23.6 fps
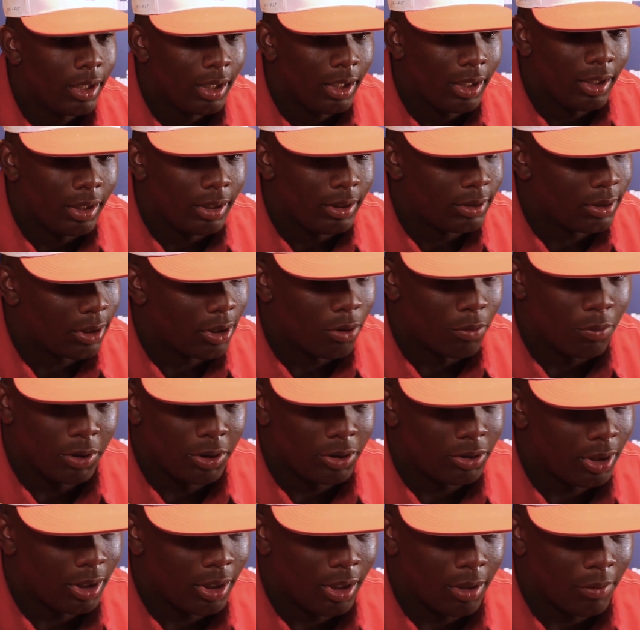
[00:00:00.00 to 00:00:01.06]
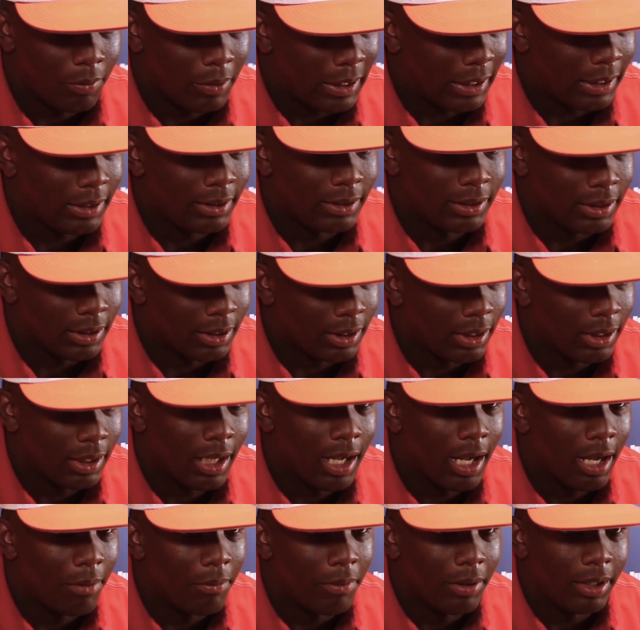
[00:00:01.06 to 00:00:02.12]
And he told me straight up, like, he's a good
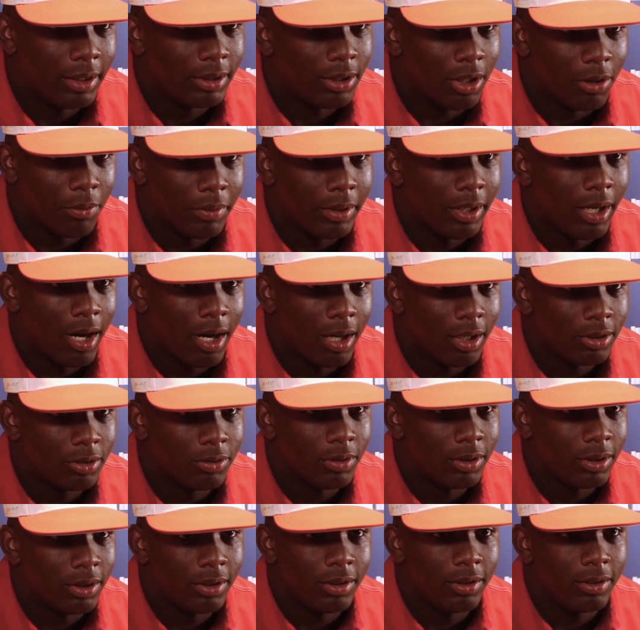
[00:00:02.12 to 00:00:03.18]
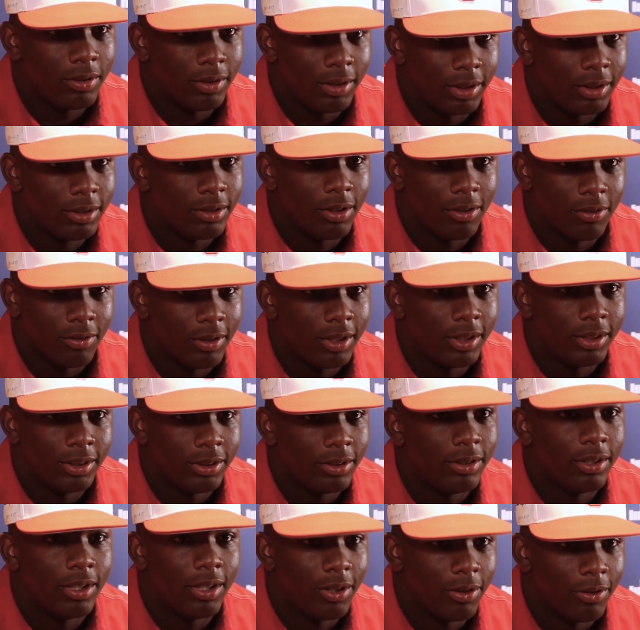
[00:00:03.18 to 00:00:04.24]
guy, but he's going to be honest with you, and he's going to let you
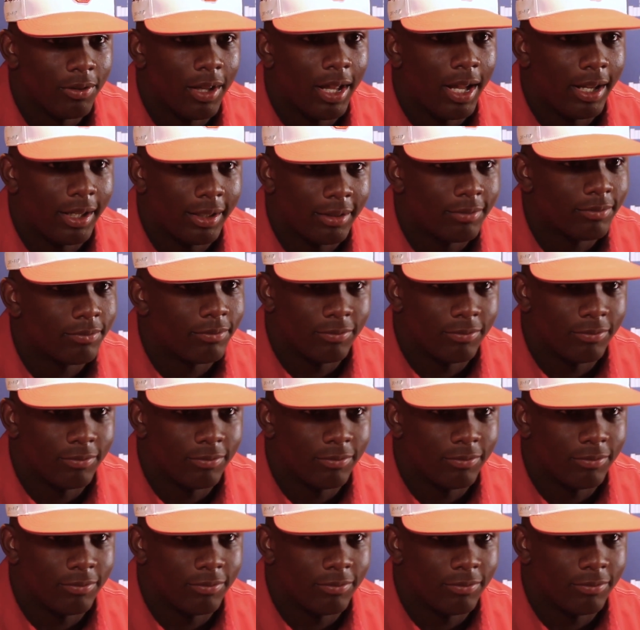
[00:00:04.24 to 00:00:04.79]
know, like,